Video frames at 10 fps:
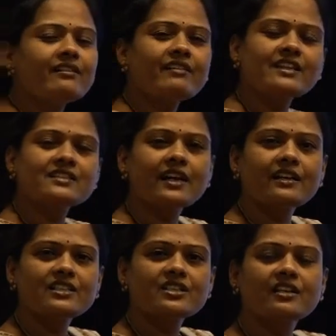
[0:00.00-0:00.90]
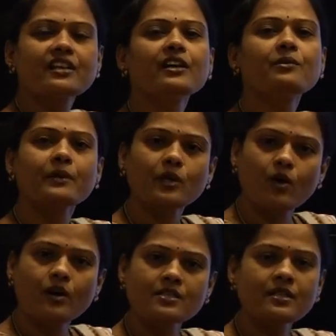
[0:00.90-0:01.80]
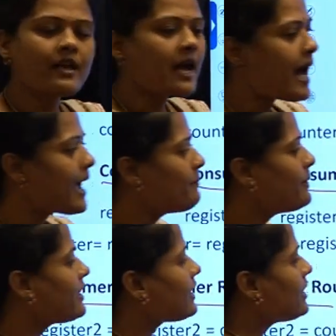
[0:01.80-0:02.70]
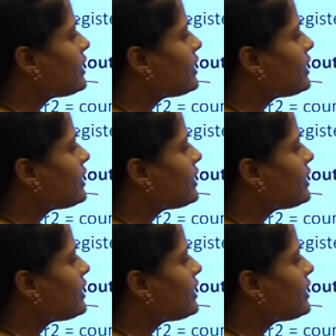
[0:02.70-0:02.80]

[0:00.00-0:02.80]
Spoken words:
a race condition here? Because I am making